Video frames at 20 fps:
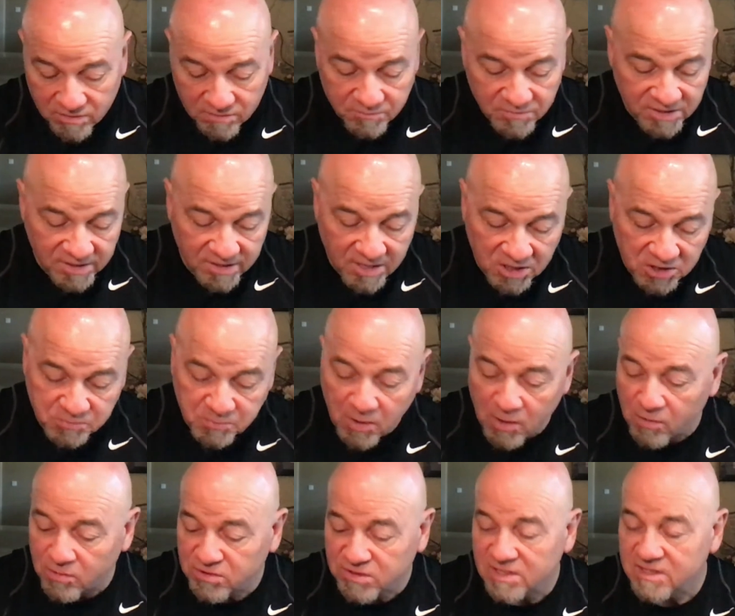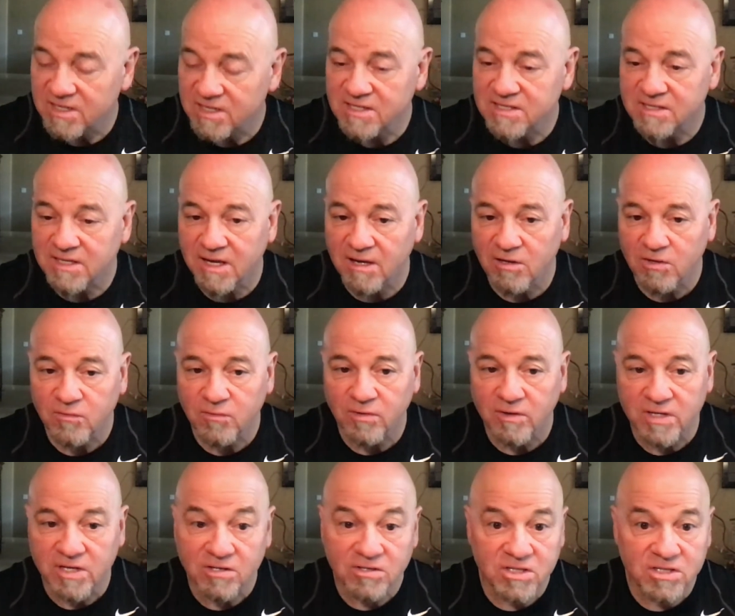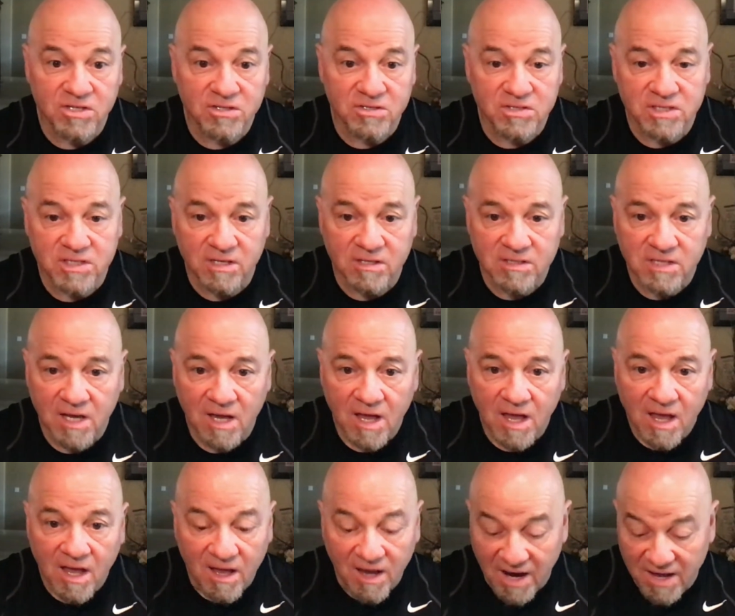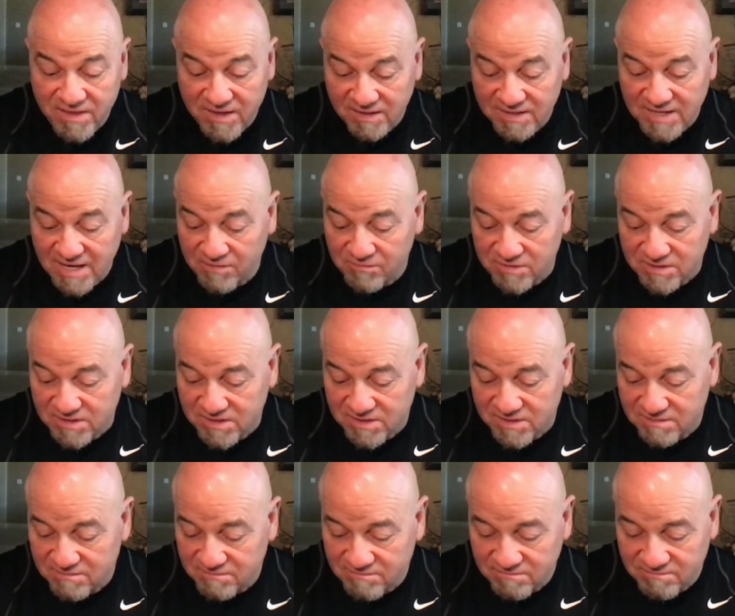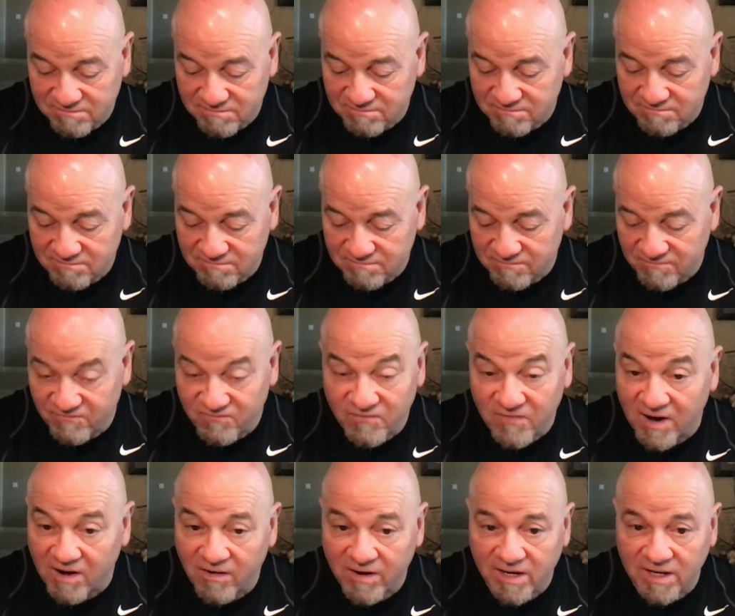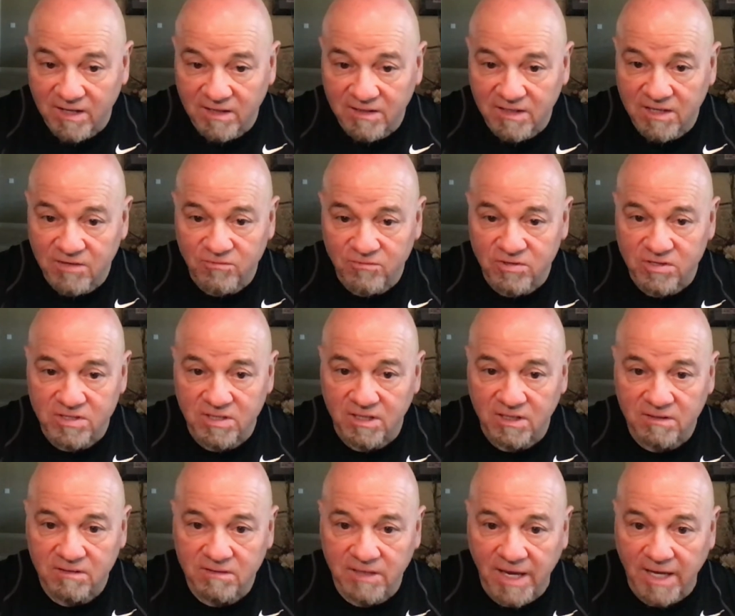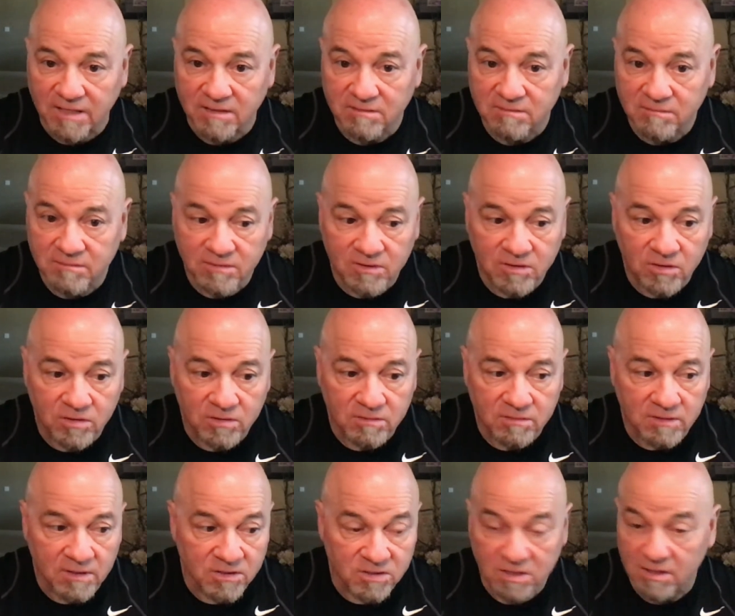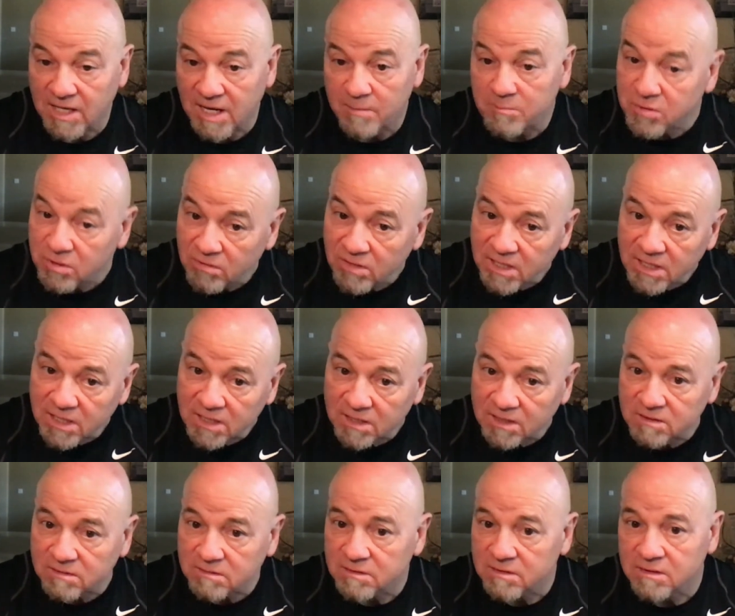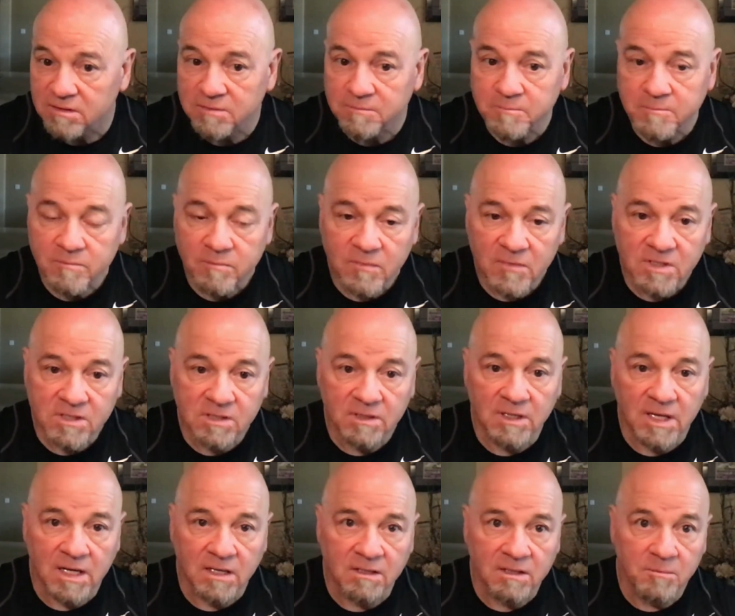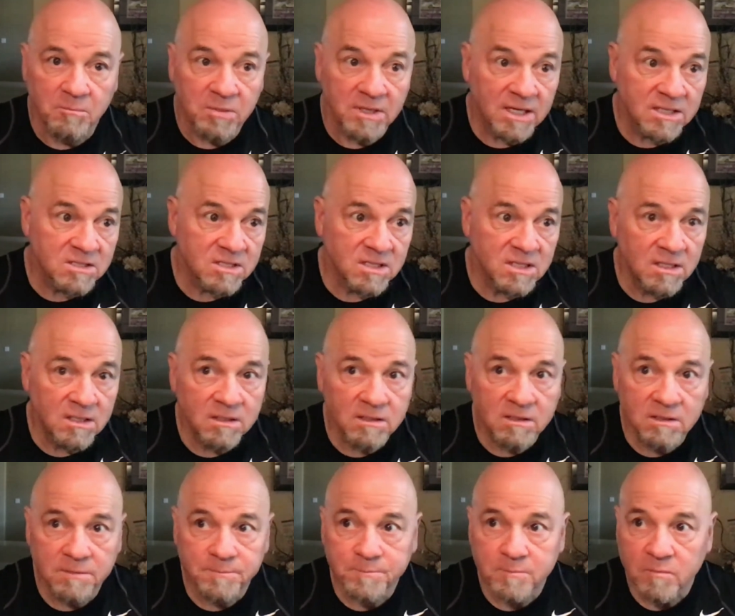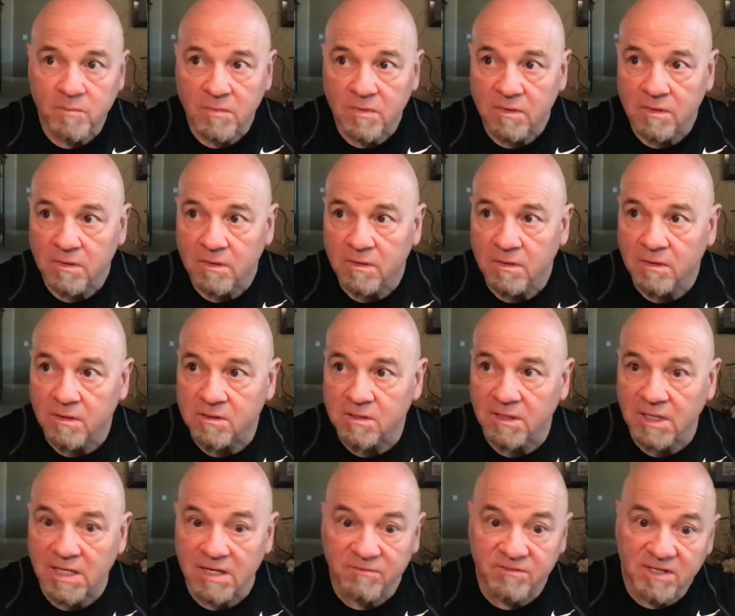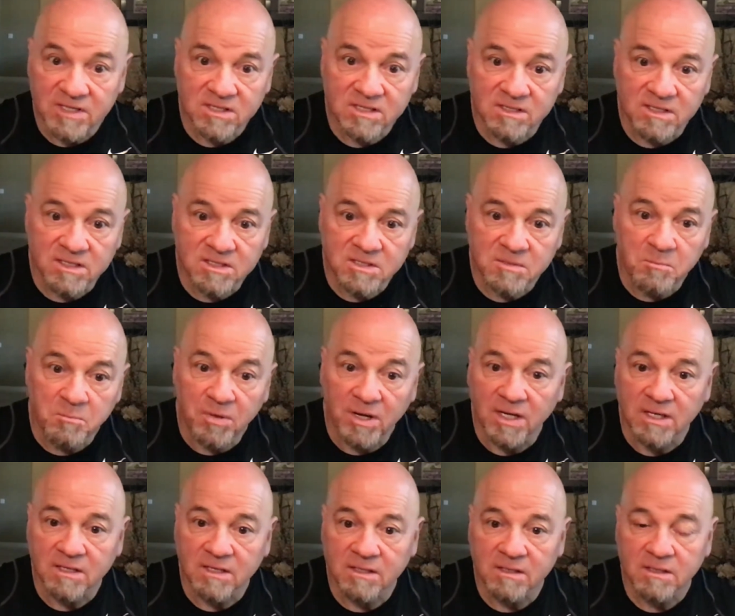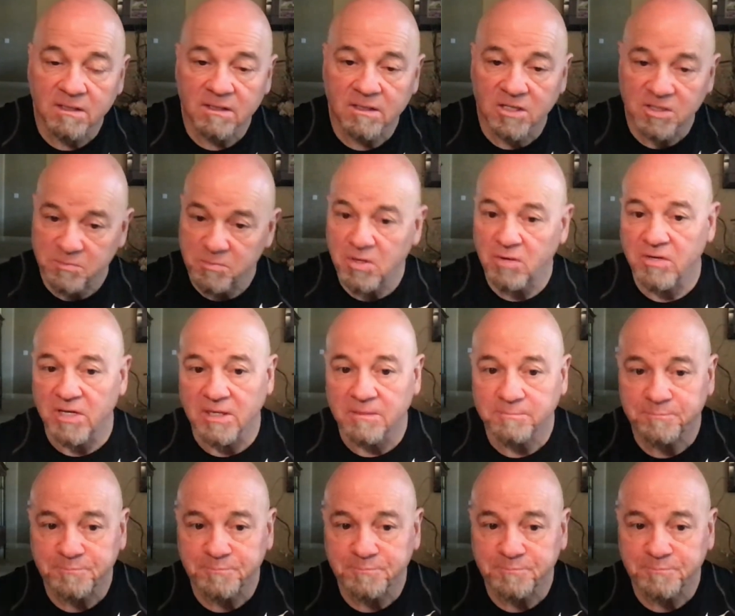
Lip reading: being exposed to these scales for years and years and years, I think that one's very interesting, and there's a lot of beauty in it. There's a lot of complexity. There's a lot of dissonance, but there's beauty.